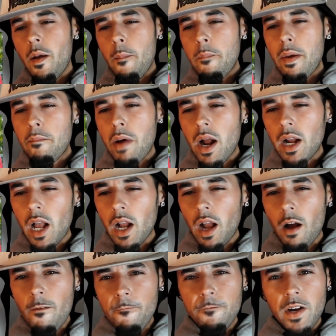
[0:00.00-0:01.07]
my bank
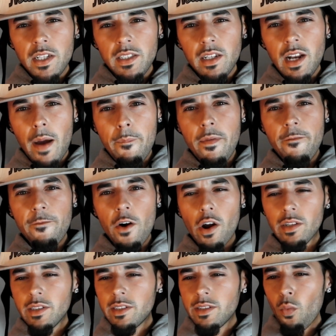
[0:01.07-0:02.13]
account fatter than me
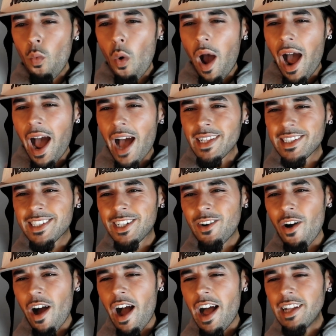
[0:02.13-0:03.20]
front. what?
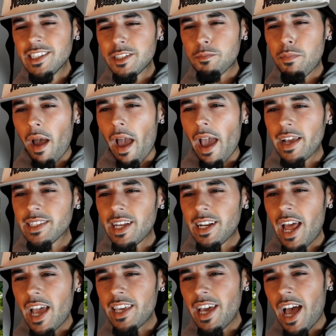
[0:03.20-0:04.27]
Go on, Spice. And
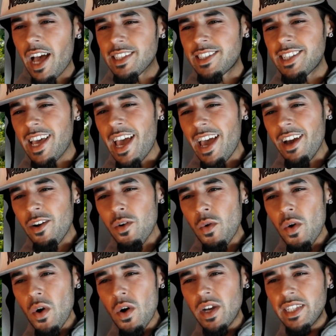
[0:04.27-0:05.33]
that, yeah, eh? I say?
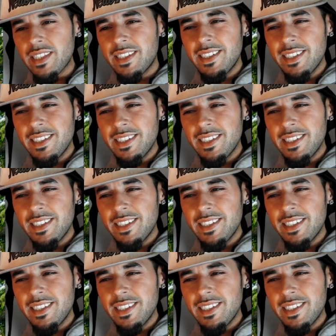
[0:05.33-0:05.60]
Fruit.